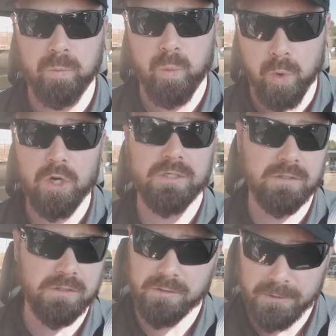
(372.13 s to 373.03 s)
Work
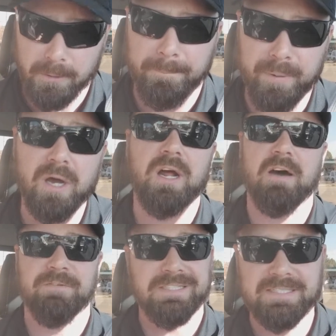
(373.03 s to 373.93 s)
your butt
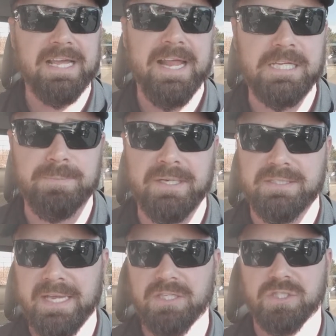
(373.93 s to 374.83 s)
off and set
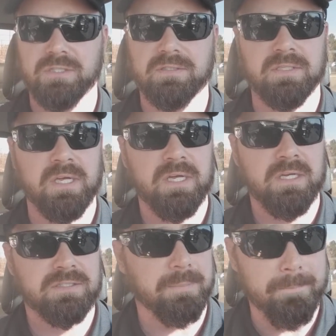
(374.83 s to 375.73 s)
expectations
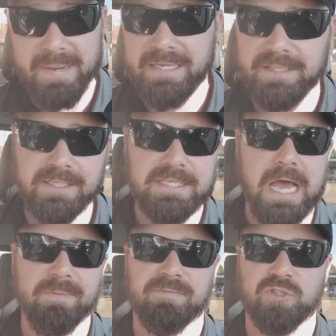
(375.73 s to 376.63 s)
to make things
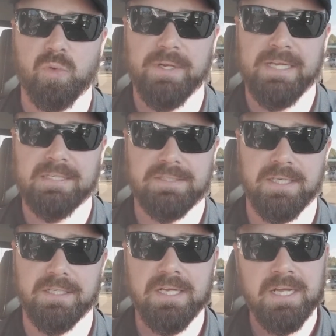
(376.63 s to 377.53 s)
happen for
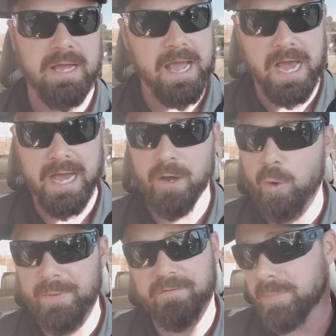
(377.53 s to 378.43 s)
2018. I
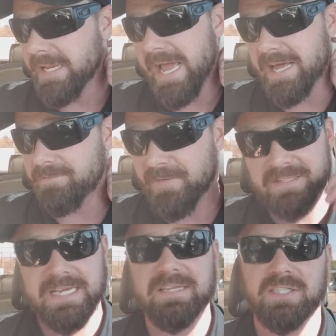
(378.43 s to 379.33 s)
hope everybody had a
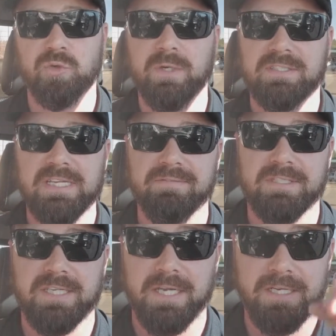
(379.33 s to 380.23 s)
fantastic
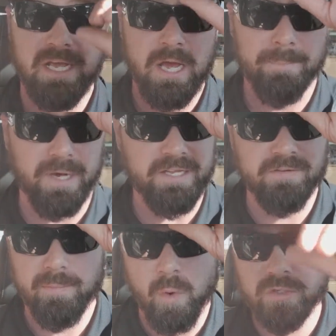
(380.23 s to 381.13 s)
2017, but
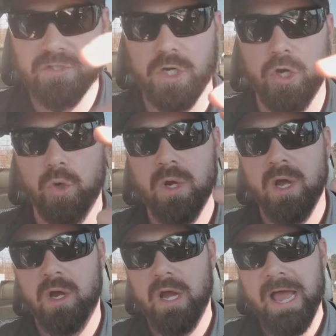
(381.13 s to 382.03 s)
even more so,
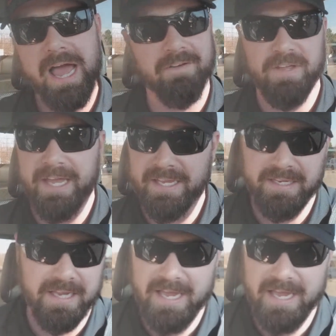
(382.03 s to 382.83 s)
have an